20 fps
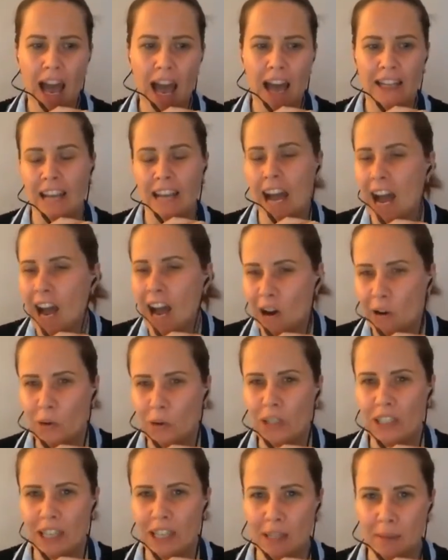and how
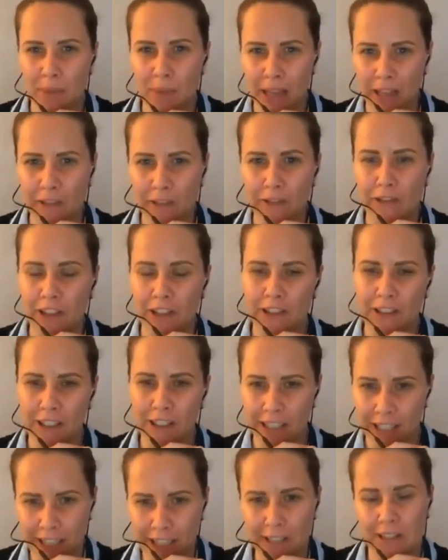it can benefit the
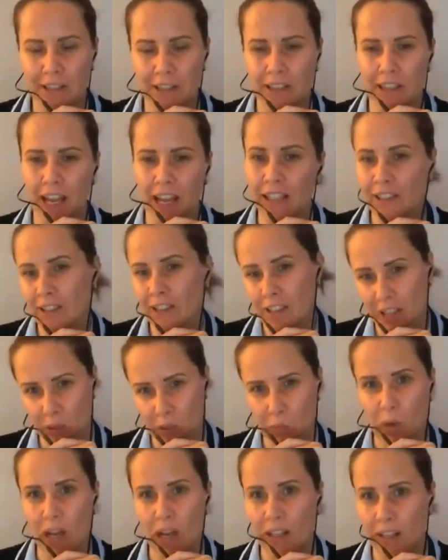kids and
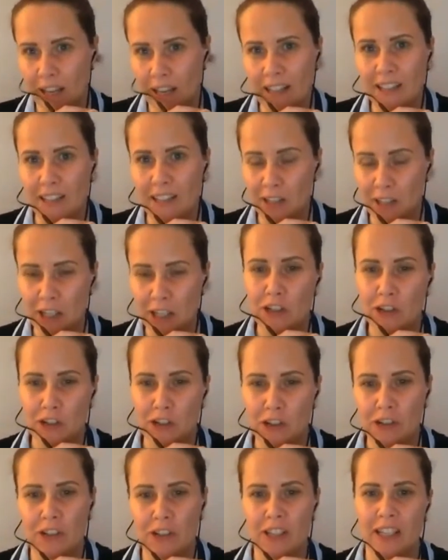as well as
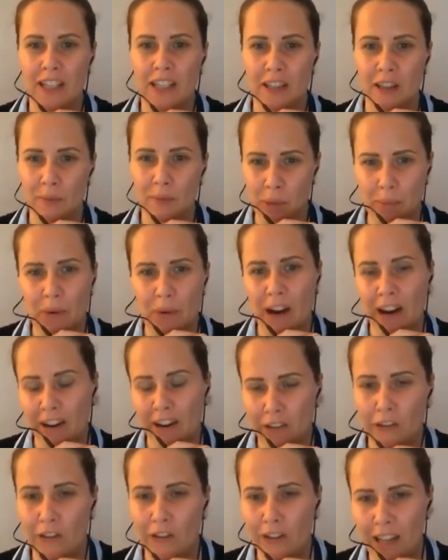teachers in
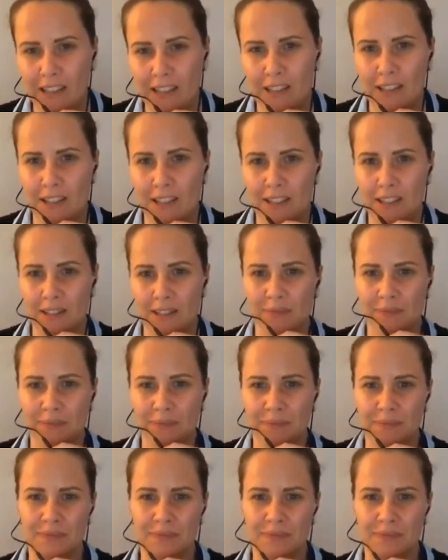preparing the lessons?